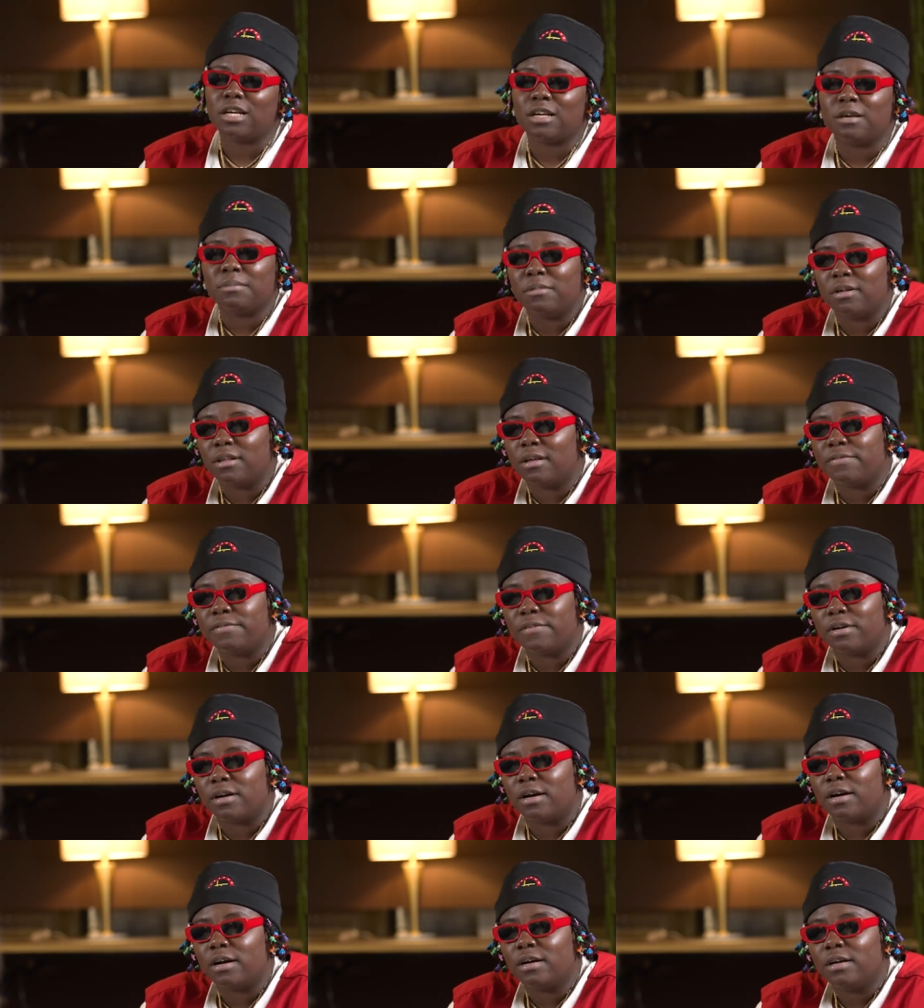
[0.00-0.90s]
like a
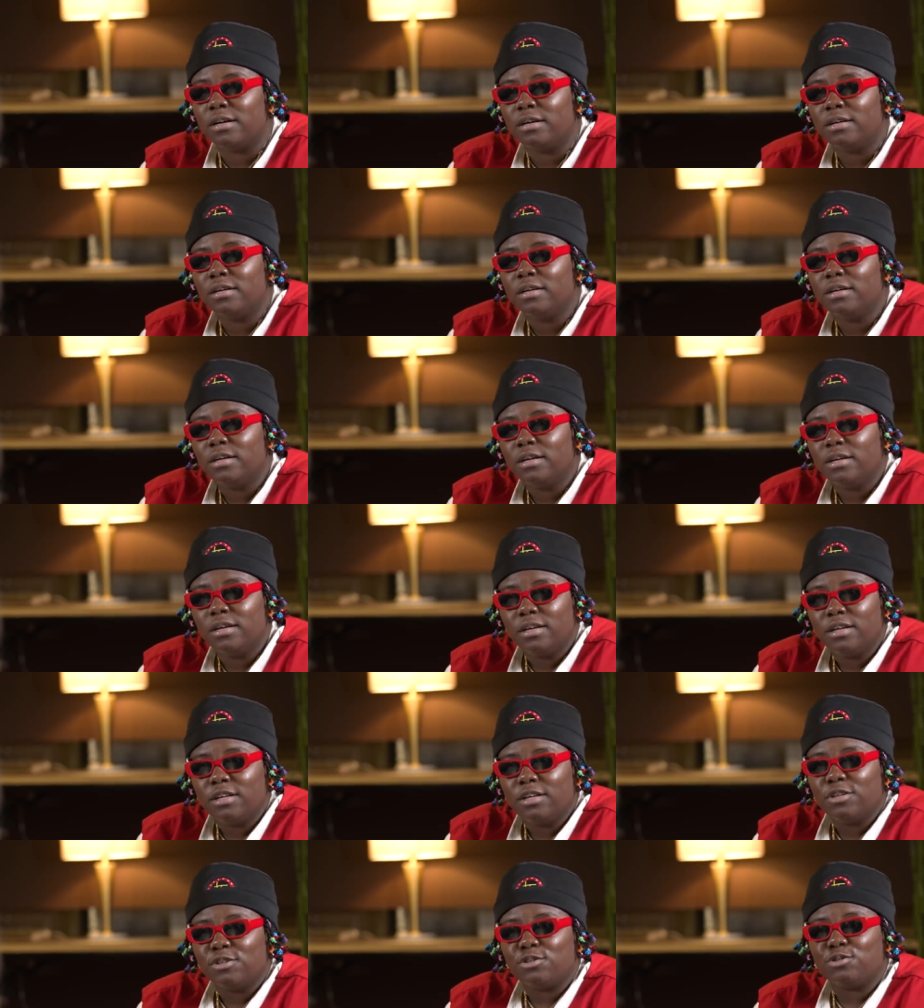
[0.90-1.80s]
motherfucker. Yeah.
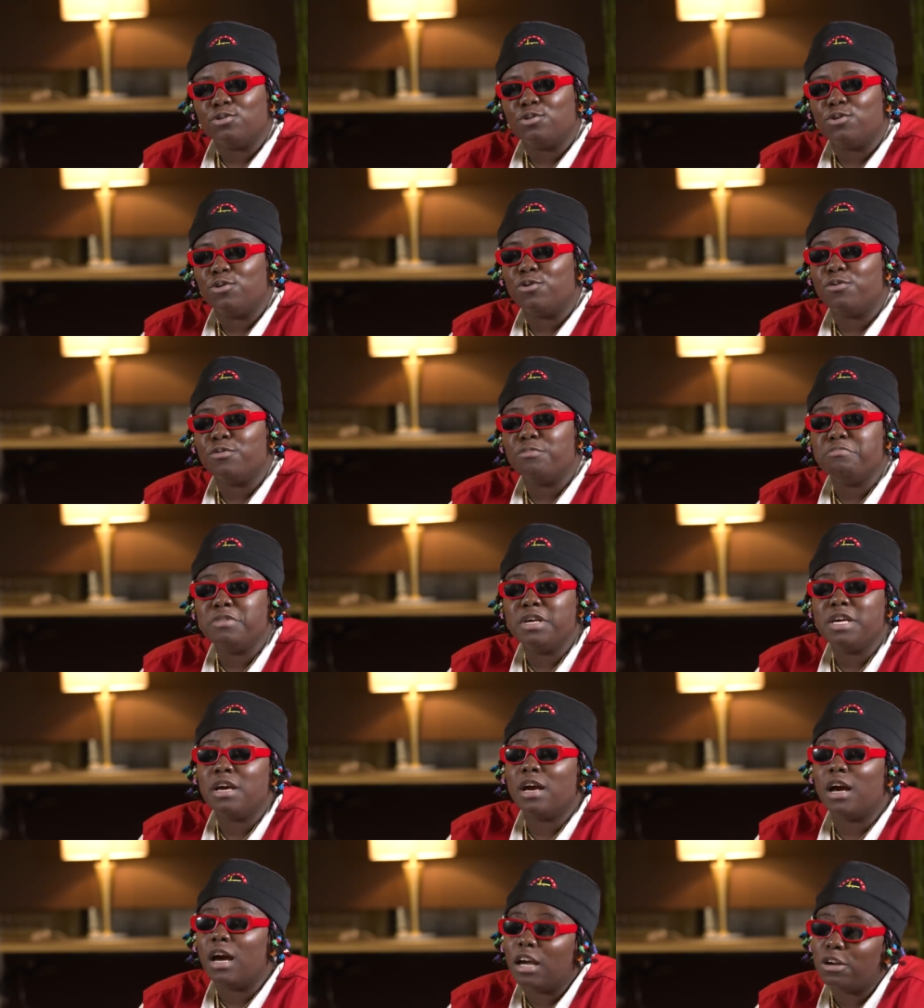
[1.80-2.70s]
So
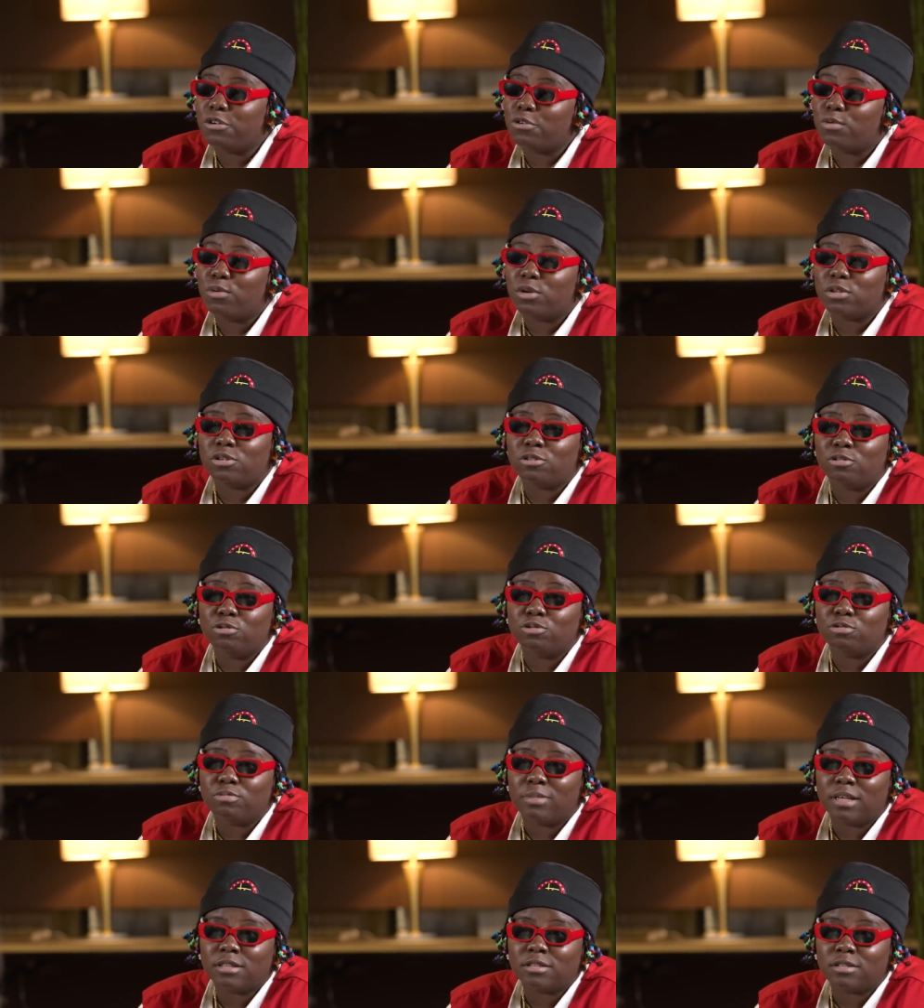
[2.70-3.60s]
me, I don't want to
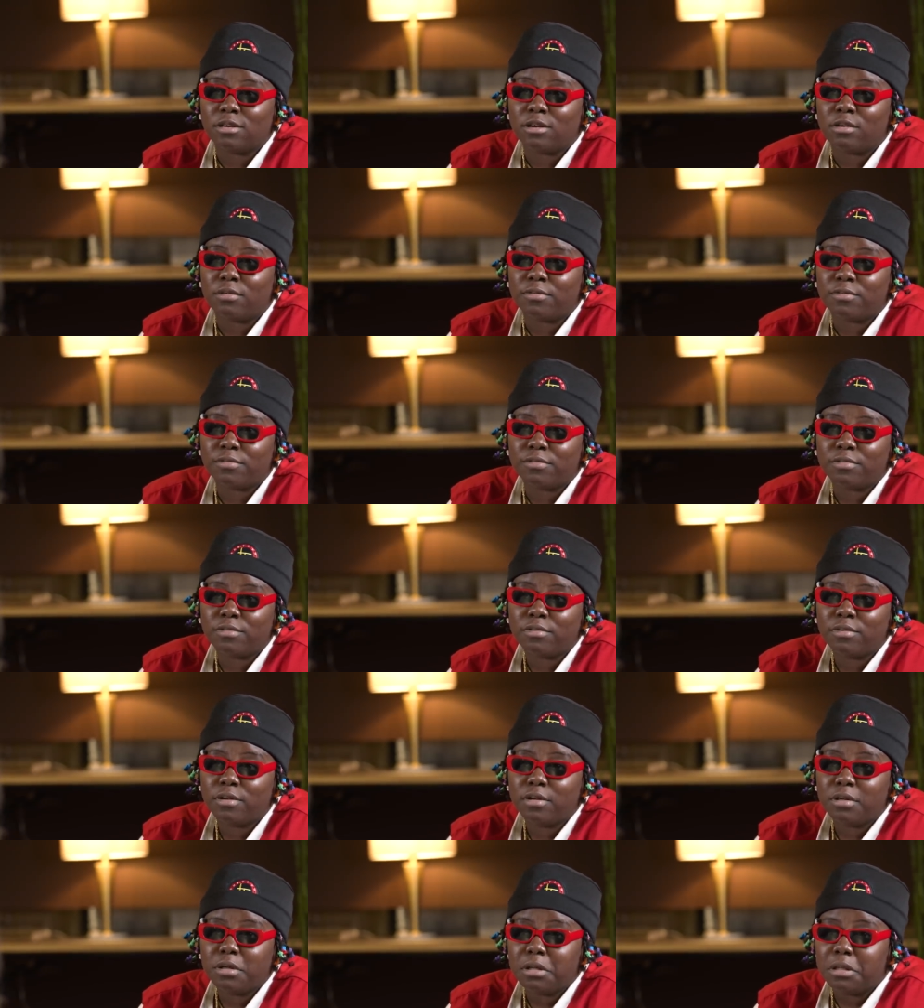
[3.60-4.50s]
lose myself.
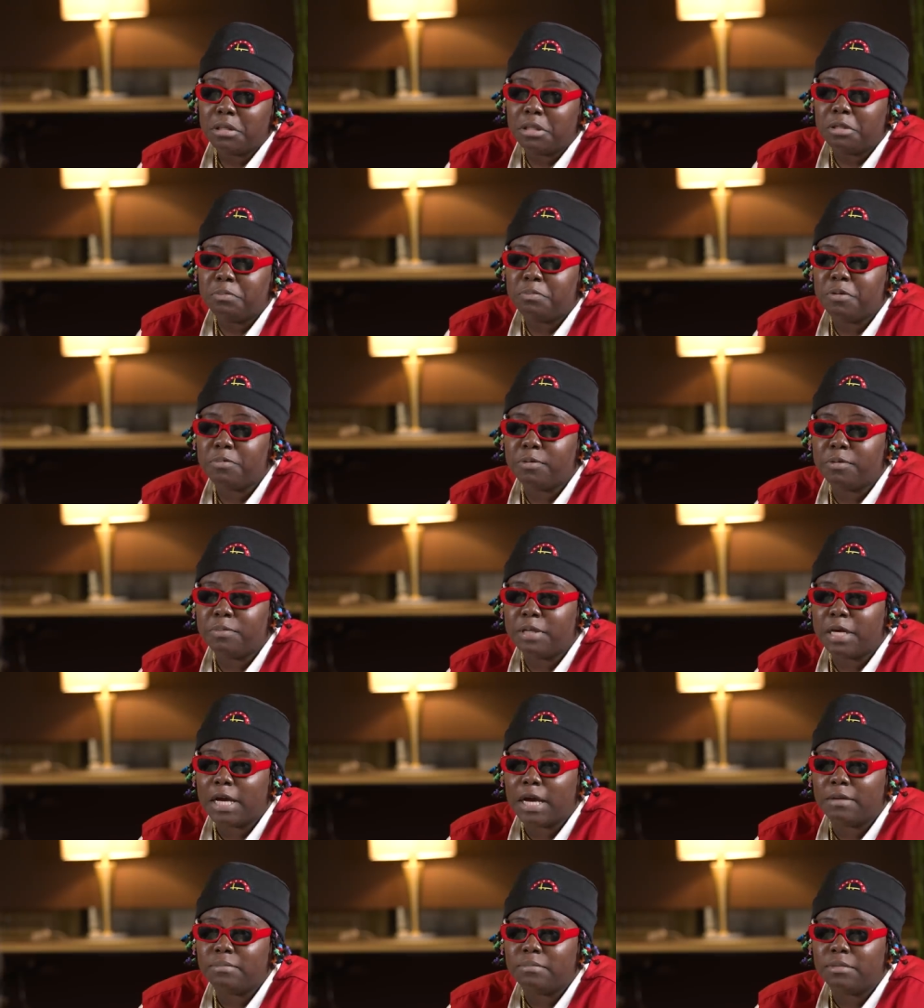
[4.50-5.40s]
The people
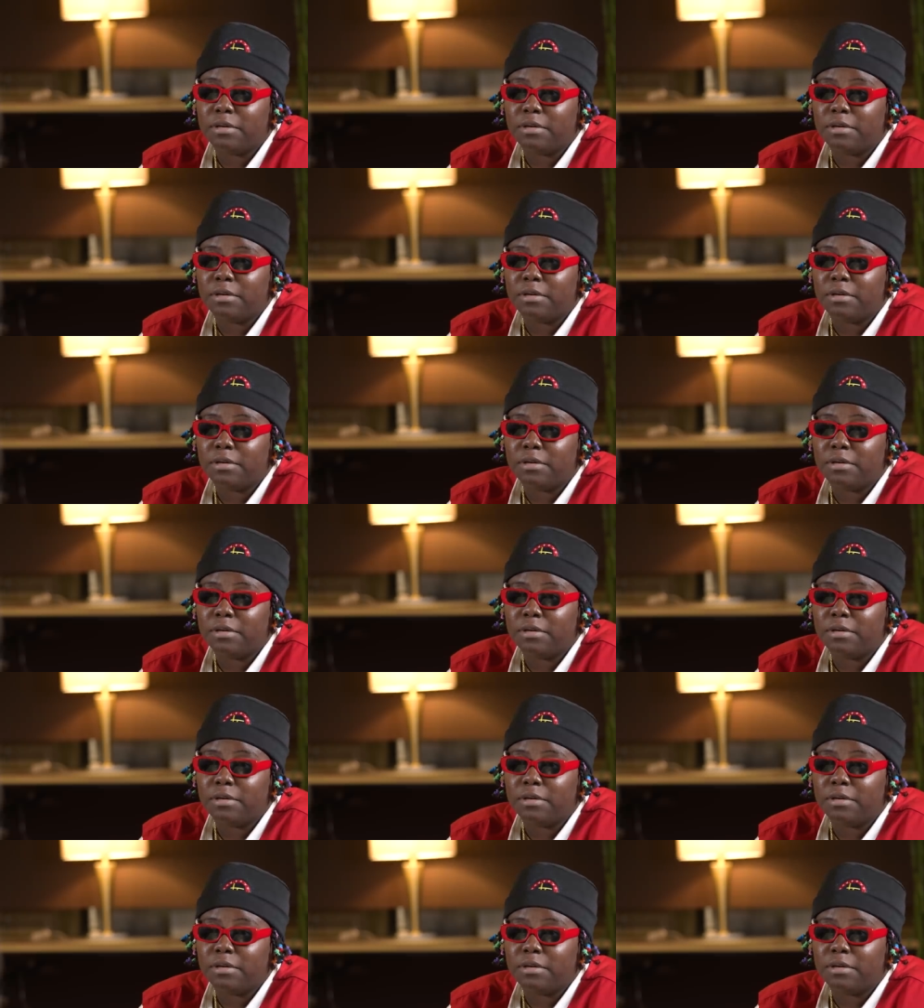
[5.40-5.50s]
behind